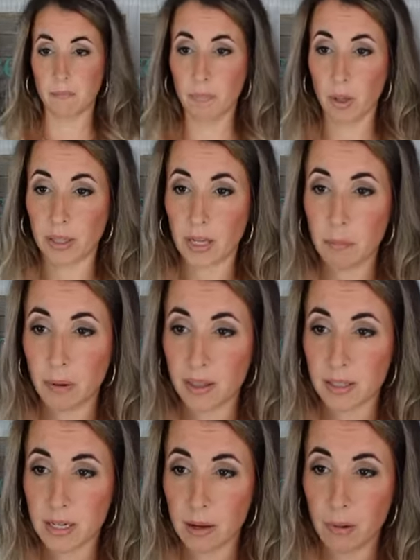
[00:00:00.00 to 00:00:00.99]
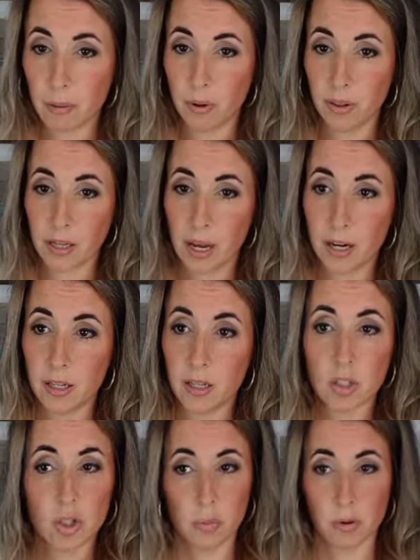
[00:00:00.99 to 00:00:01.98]
pulling, by this knit by pulling on it. It's
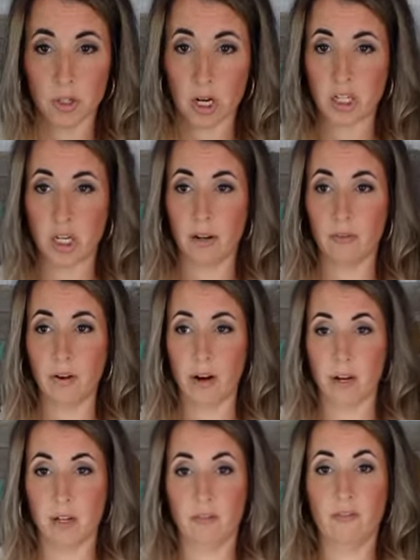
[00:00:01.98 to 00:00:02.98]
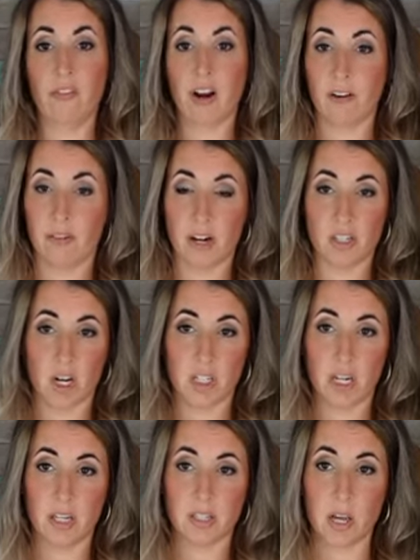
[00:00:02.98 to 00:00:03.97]
super stretchy, very, very, very
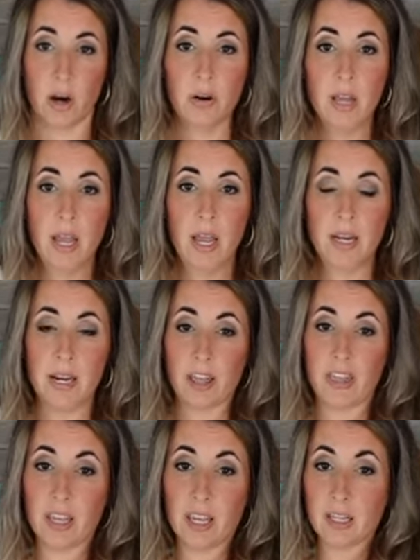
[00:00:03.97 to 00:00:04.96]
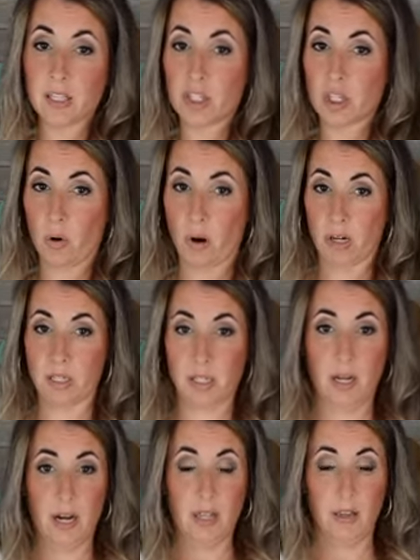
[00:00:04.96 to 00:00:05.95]
stretchy. So nothing is short
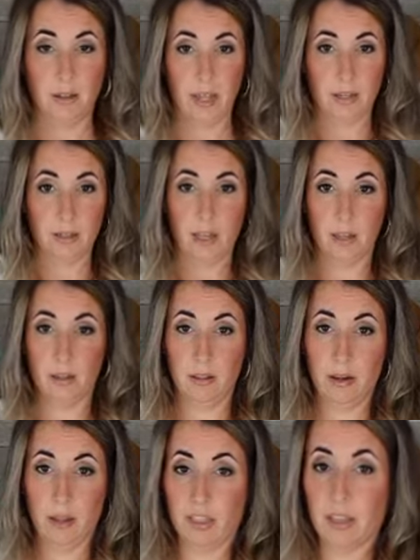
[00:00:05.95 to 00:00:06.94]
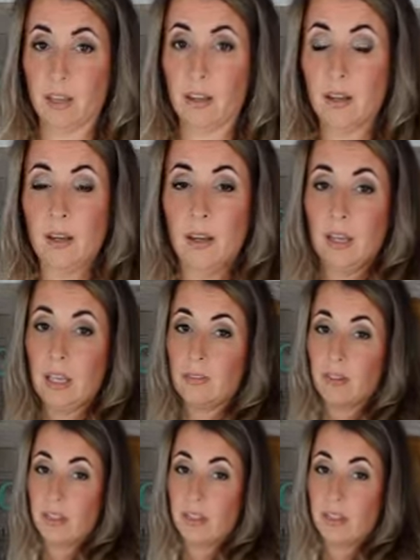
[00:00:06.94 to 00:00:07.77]
on, like no, nothing, even